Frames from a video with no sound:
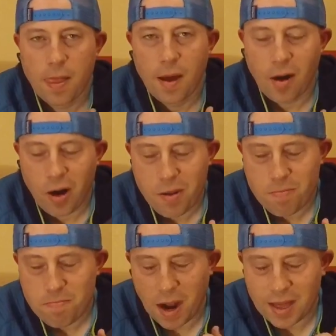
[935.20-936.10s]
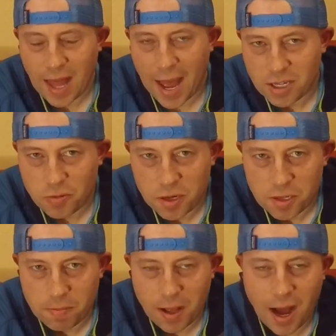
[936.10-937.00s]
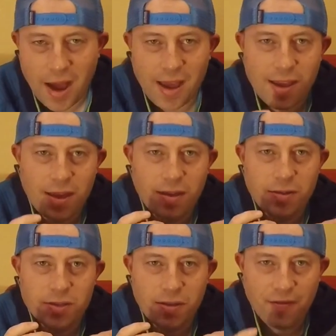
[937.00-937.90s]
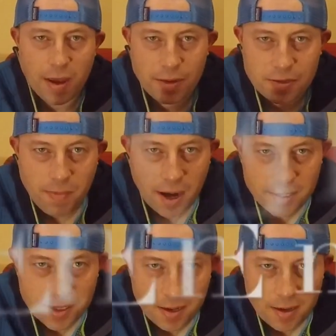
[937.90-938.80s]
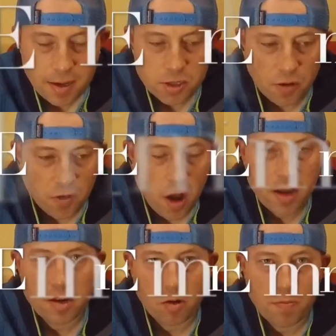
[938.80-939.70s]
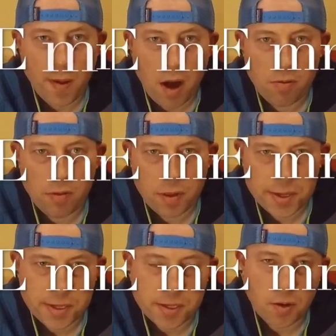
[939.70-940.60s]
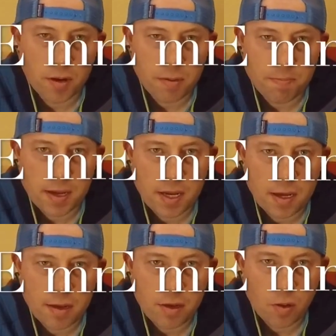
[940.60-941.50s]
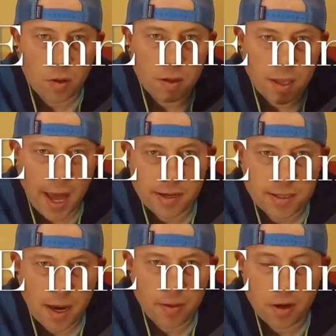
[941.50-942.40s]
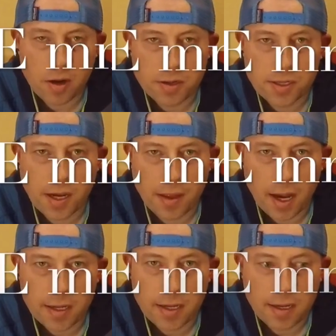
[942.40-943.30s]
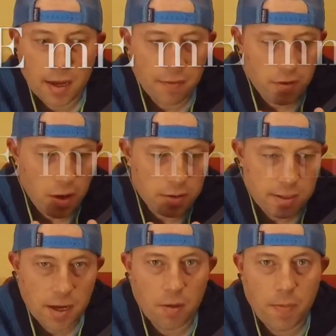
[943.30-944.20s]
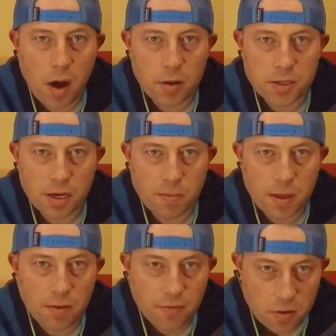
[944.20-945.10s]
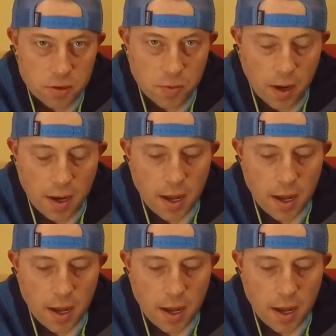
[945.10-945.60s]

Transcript: All right, my last resupply is the famous Monson. So if you're heading northbound, this is going to be your last town that you're going to see on the AT. If you're heading southbound, it's going to be the first one.